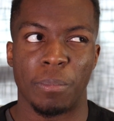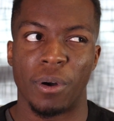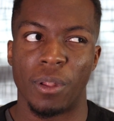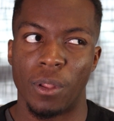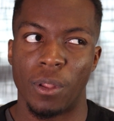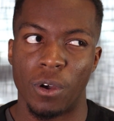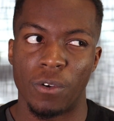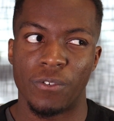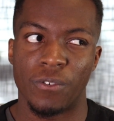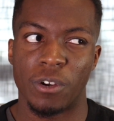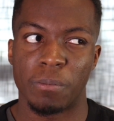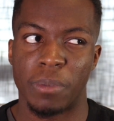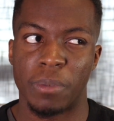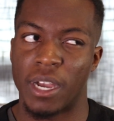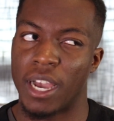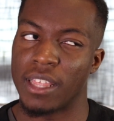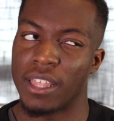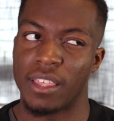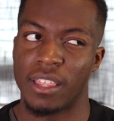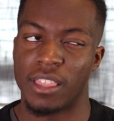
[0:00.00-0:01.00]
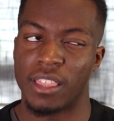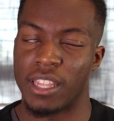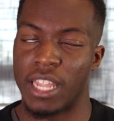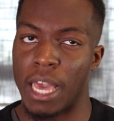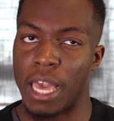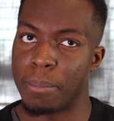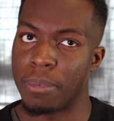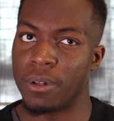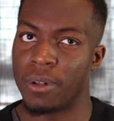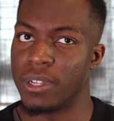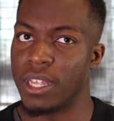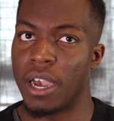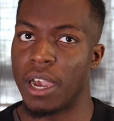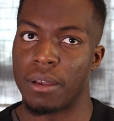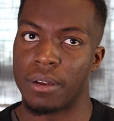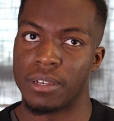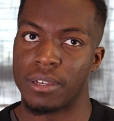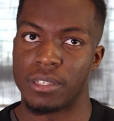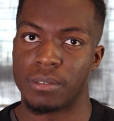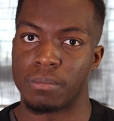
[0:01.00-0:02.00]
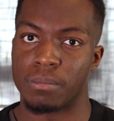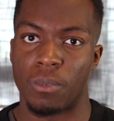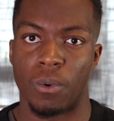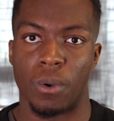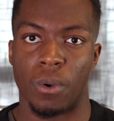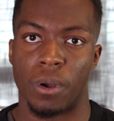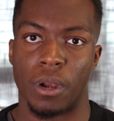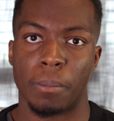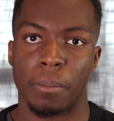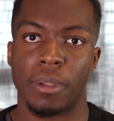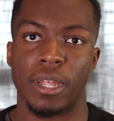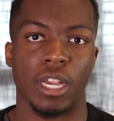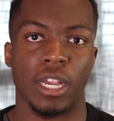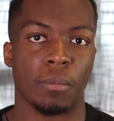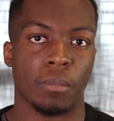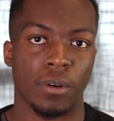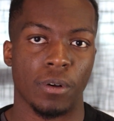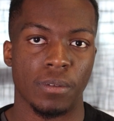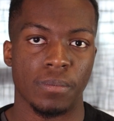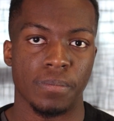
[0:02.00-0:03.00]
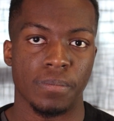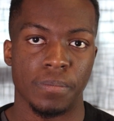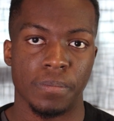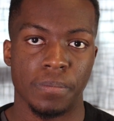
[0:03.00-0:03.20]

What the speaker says: pullover, but I think the lat pull down is more applicable.